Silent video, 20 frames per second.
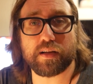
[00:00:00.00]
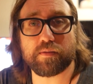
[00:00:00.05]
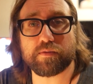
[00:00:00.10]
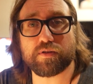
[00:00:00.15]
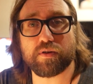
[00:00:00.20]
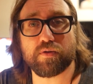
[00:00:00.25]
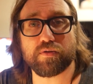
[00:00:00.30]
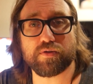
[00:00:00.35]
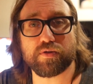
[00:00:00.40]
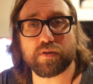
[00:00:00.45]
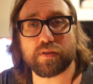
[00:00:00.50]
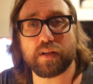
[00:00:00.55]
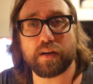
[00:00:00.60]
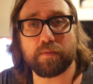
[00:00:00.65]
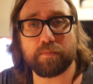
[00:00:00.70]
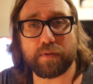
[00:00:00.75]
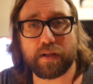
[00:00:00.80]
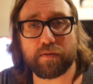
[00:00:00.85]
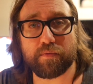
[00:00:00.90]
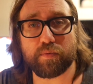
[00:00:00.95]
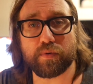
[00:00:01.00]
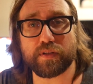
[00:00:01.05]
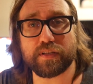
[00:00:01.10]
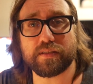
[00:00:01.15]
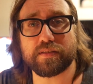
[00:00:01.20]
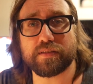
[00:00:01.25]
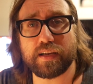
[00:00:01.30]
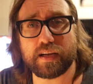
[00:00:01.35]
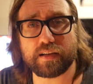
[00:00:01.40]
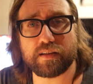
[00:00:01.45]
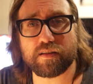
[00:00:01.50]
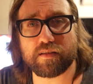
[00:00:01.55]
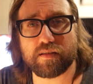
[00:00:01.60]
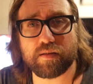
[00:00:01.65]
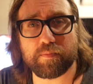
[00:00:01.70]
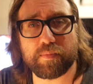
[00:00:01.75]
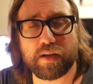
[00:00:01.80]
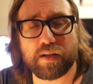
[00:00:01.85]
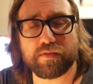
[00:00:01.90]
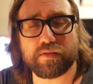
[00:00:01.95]
I told you that I'm not really technical
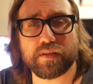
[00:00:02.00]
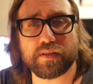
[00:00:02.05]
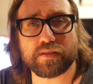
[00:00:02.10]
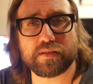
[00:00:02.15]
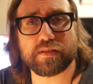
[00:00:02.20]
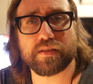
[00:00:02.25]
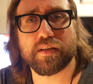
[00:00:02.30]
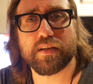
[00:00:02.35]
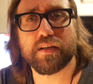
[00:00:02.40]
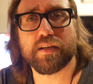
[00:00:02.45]
about this.